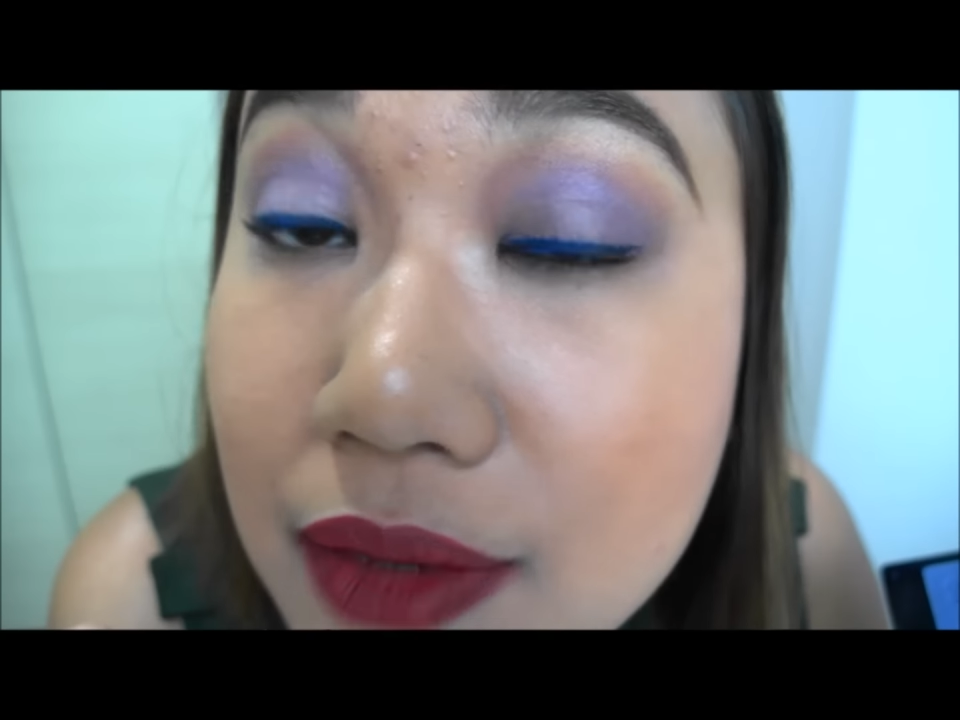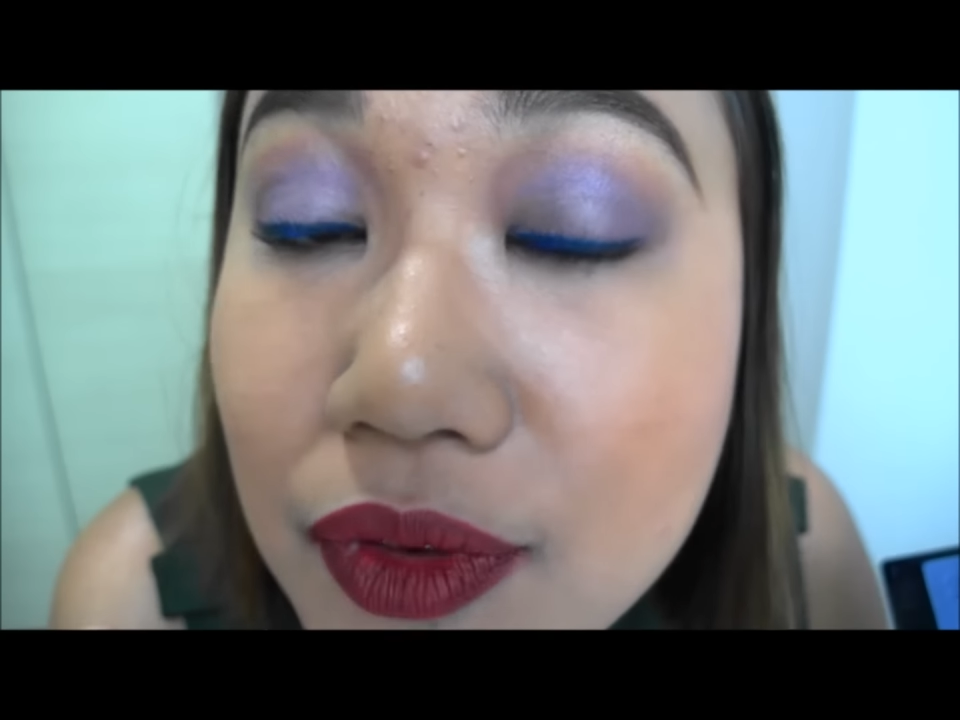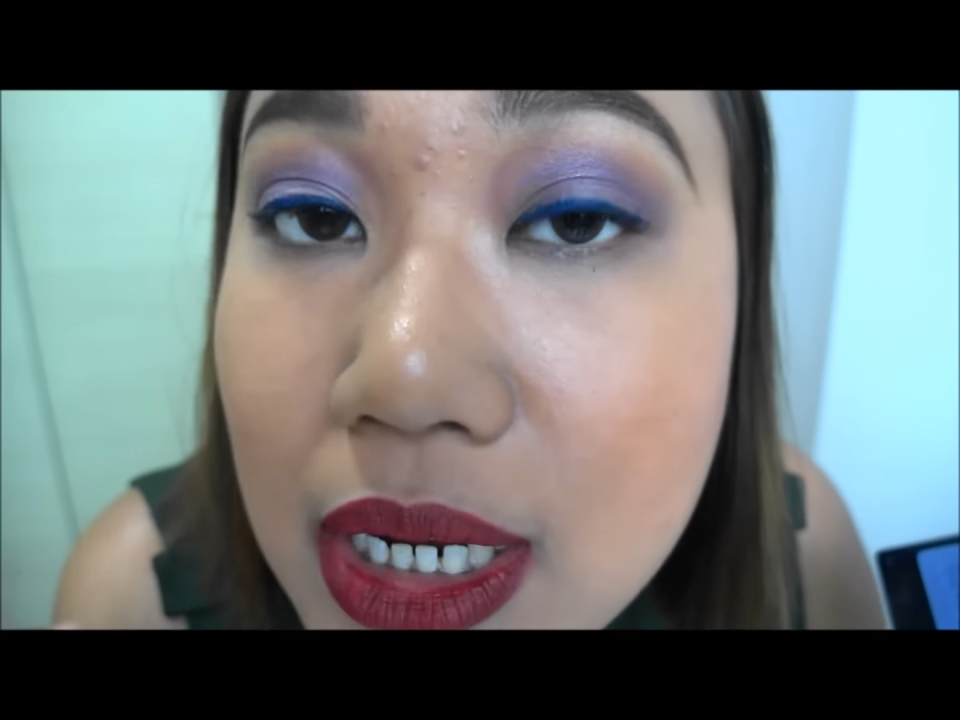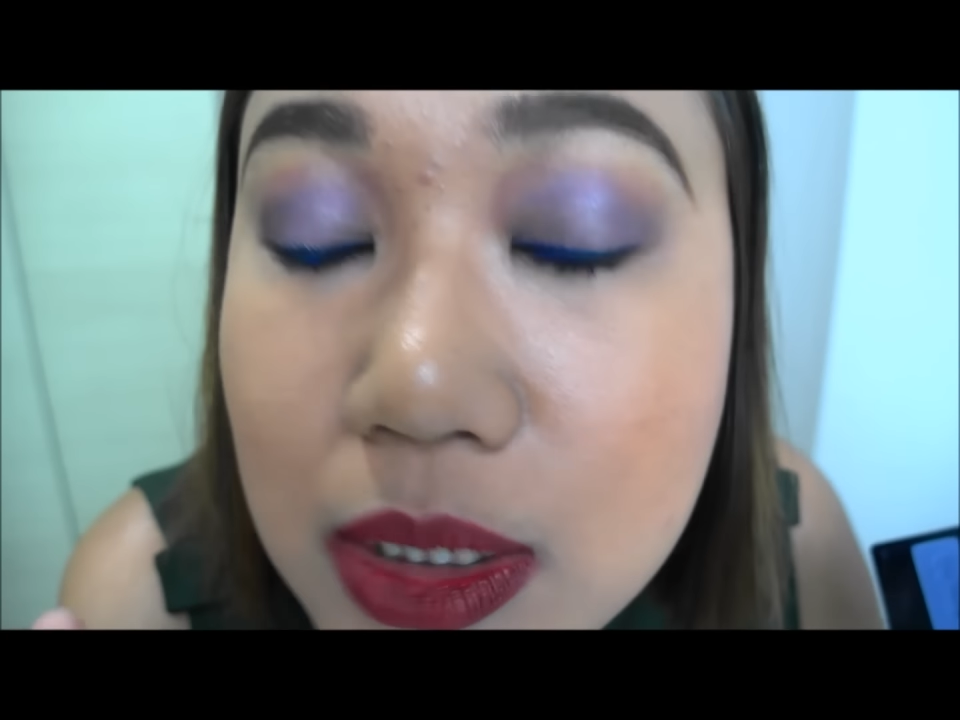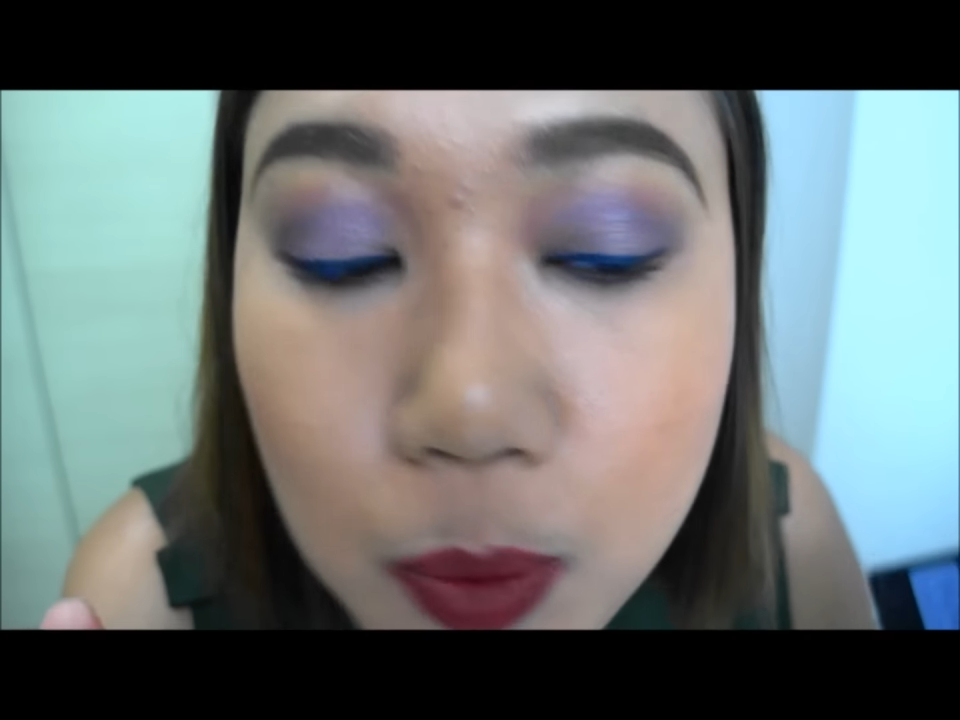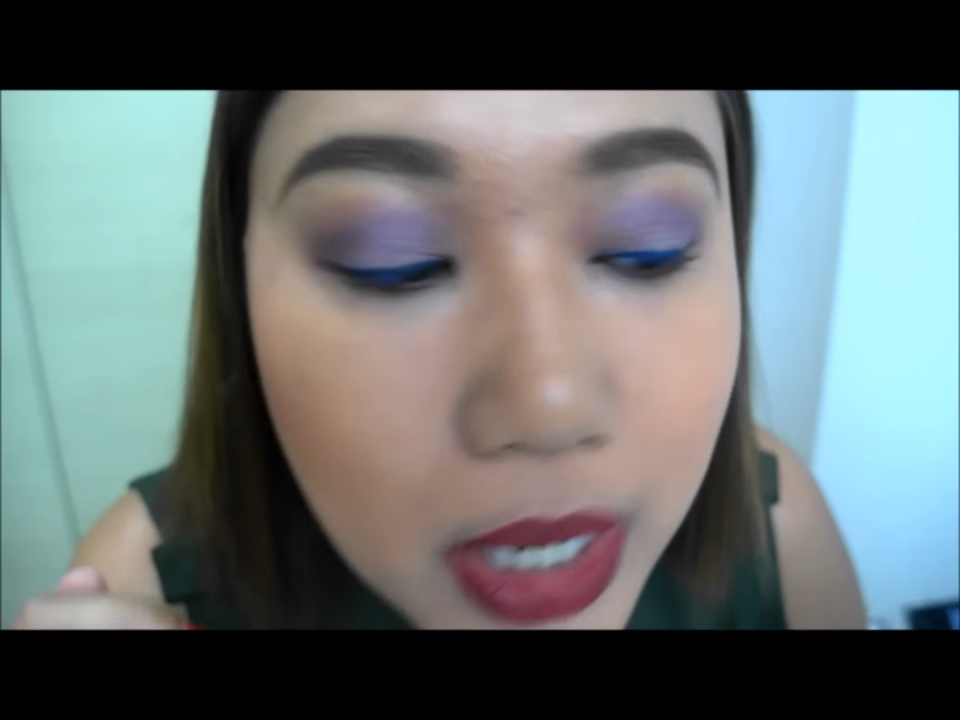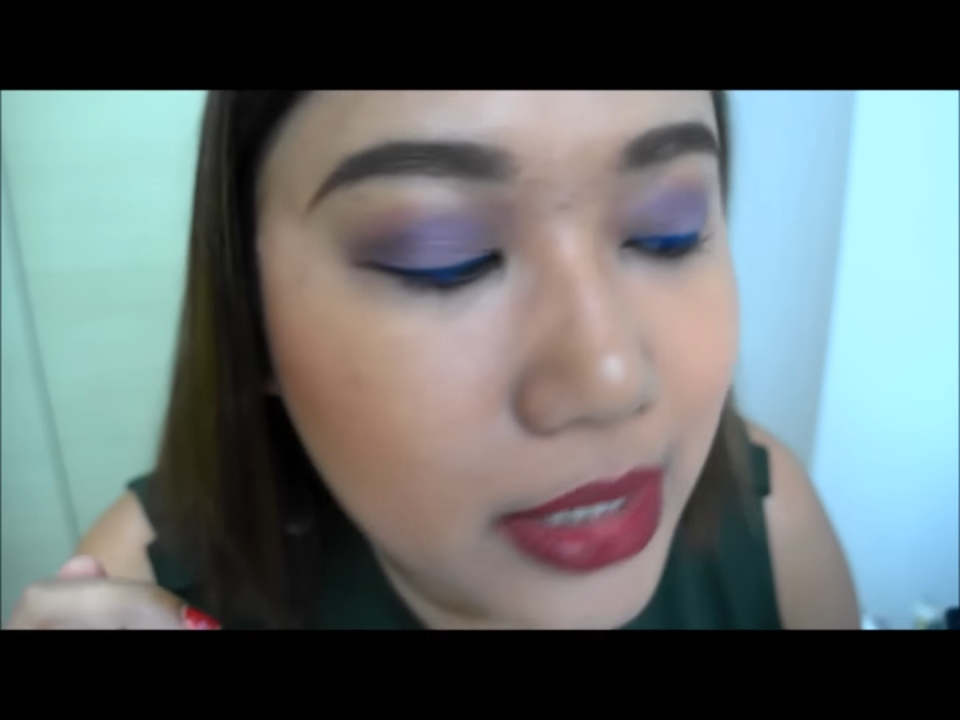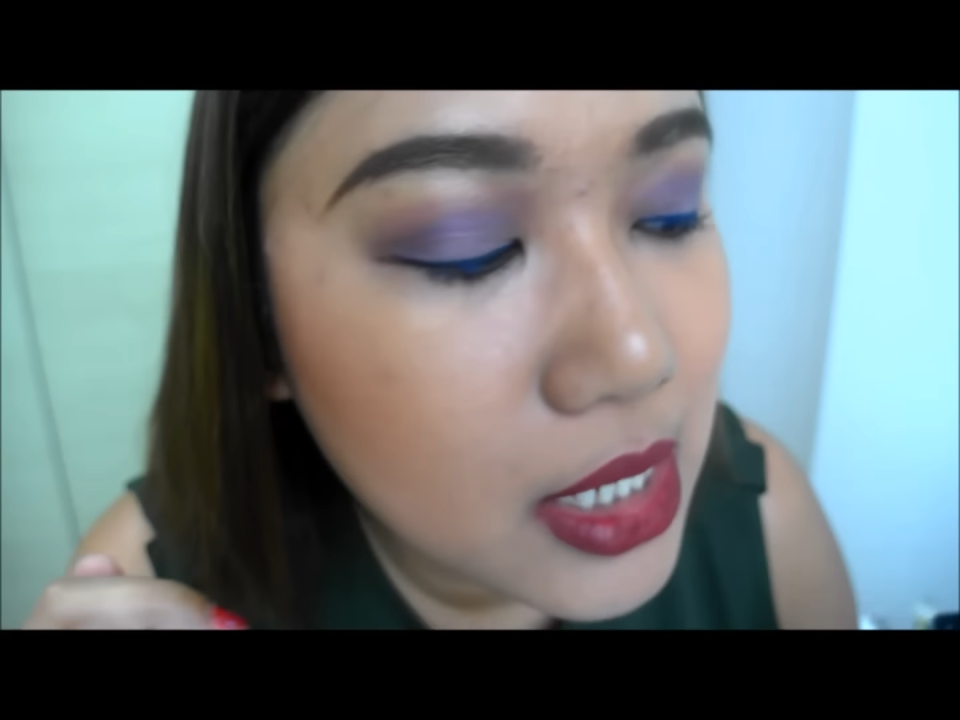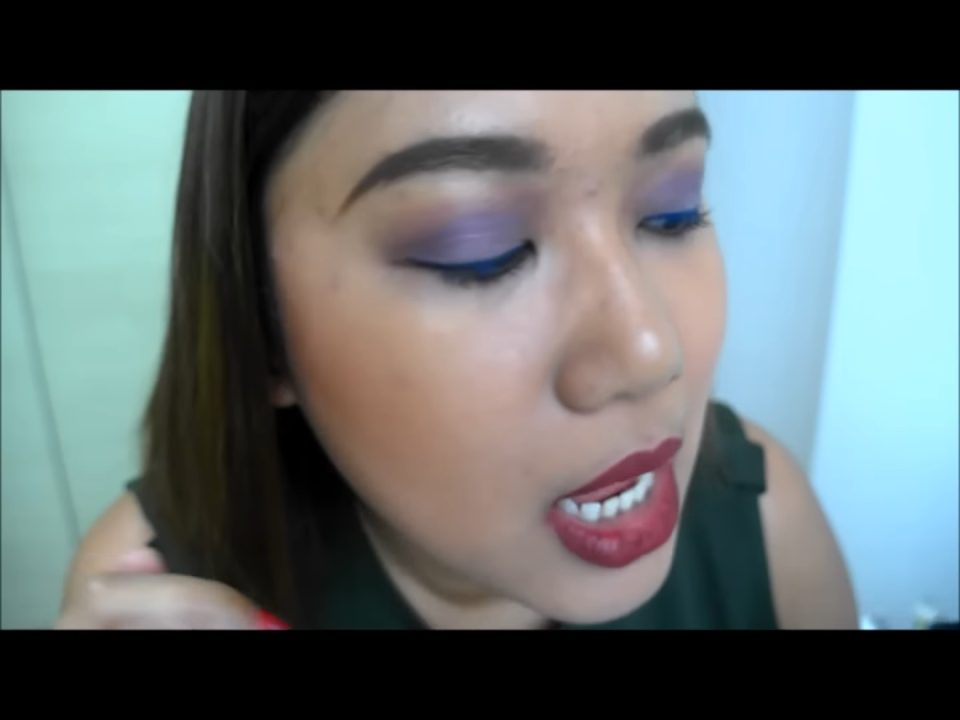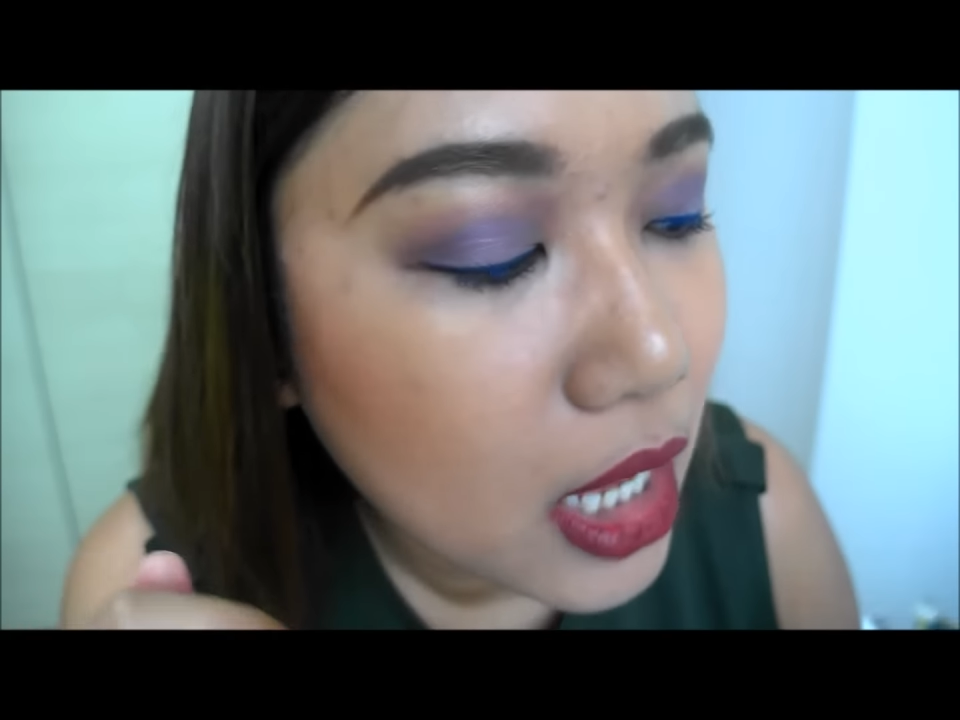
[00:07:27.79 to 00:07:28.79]
If you guys
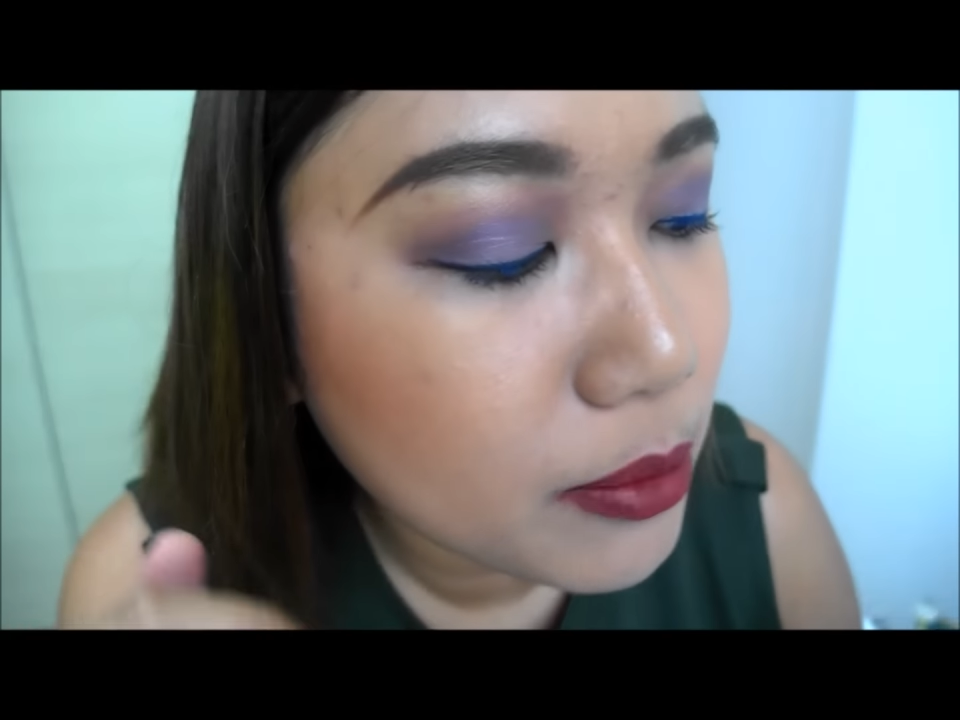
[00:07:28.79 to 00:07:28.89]
want